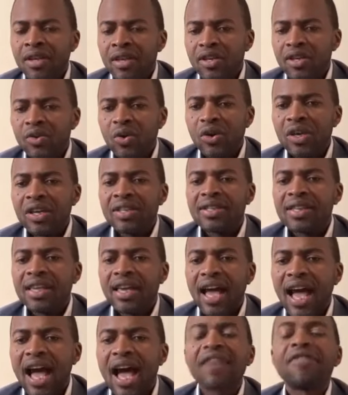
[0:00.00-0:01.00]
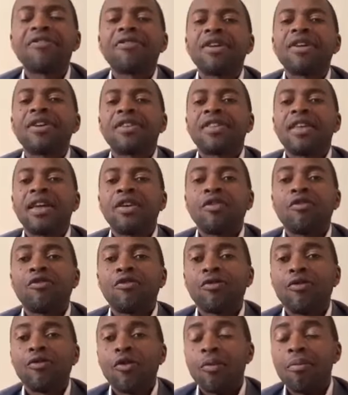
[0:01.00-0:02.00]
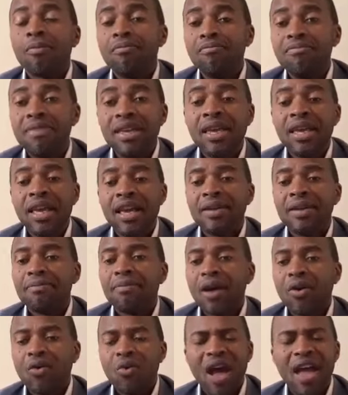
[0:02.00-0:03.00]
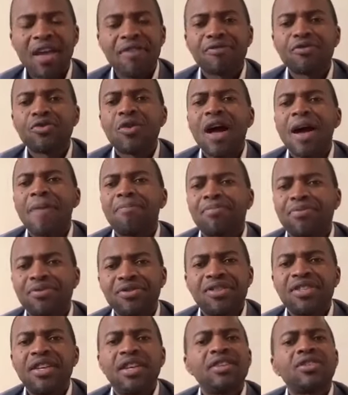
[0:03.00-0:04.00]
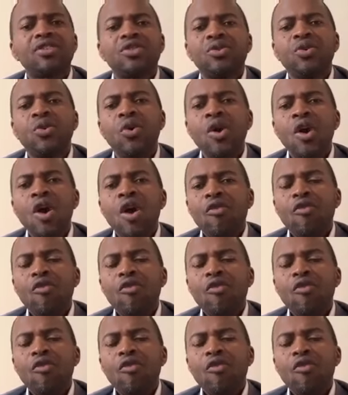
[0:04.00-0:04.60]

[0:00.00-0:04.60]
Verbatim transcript: You know, it's a heartfelt thank you for me and my wife to appreciate you